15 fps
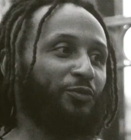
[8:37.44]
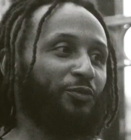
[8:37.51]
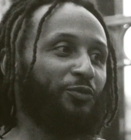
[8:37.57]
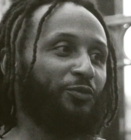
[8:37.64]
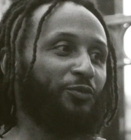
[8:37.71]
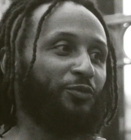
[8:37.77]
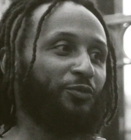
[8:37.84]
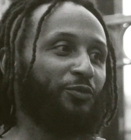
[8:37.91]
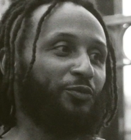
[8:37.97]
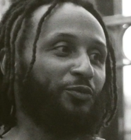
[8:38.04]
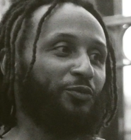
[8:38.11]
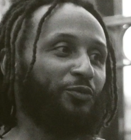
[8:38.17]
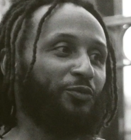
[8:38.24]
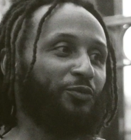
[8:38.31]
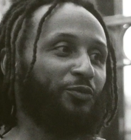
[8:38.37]

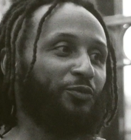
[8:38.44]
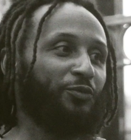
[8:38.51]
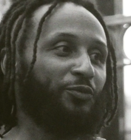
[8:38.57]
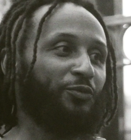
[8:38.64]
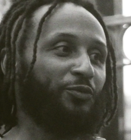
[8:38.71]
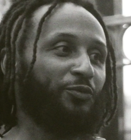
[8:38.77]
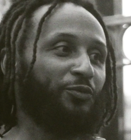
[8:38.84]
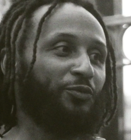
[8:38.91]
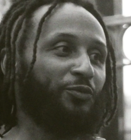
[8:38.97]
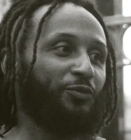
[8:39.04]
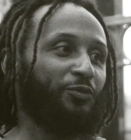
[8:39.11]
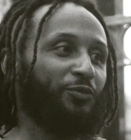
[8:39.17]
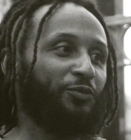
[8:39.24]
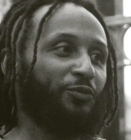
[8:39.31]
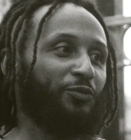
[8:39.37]

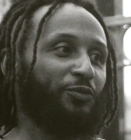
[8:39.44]
(no one is talking)